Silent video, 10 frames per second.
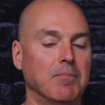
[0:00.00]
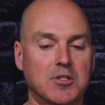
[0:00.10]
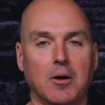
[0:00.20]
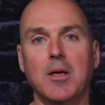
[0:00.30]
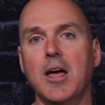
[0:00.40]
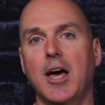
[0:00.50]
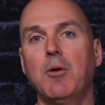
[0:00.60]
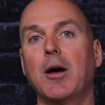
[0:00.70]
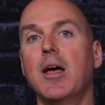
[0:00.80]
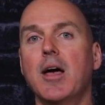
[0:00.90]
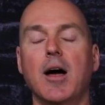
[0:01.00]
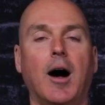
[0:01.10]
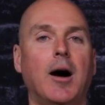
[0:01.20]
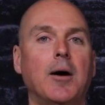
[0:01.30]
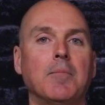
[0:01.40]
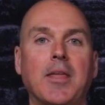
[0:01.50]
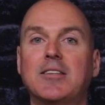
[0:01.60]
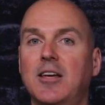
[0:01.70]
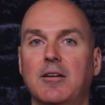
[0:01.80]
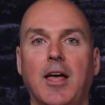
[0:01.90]
So anyway,
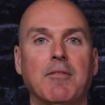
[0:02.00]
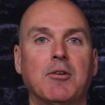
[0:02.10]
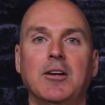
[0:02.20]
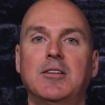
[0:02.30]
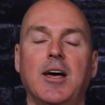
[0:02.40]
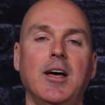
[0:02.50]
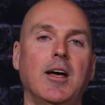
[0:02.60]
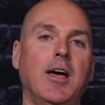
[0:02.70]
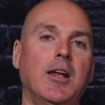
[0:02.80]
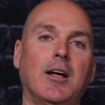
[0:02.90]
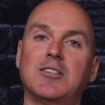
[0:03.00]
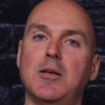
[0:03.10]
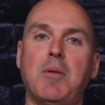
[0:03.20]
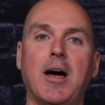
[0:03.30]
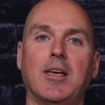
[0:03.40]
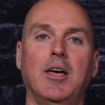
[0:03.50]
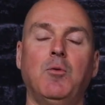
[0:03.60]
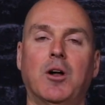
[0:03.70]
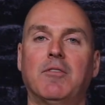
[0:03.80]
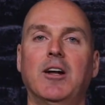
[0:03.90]
that's it. Have a great day, and I'll see you back in
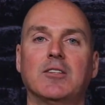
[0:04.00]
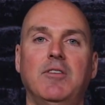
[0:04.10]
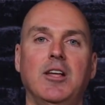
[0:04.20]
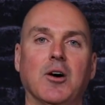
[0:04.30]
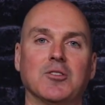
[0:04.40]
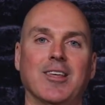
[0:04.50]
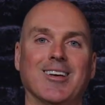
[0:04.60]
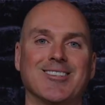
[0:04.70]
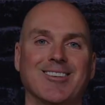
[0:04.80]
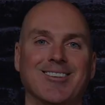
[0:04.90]
one of our next videos. Thanks.